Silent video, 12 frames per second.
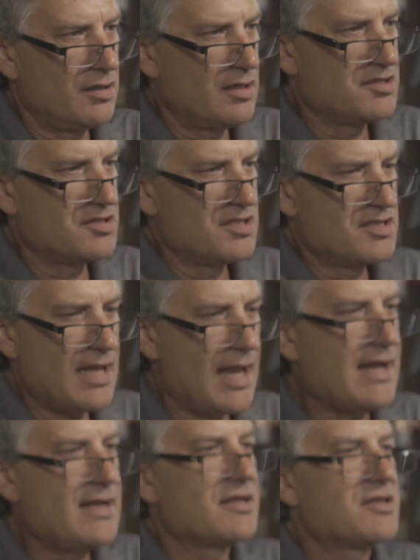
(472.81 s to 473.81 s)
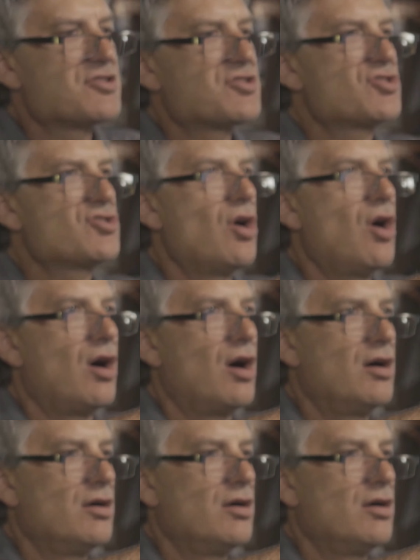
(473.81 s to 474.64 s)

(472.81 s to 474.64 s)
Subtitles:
It's designed that the saw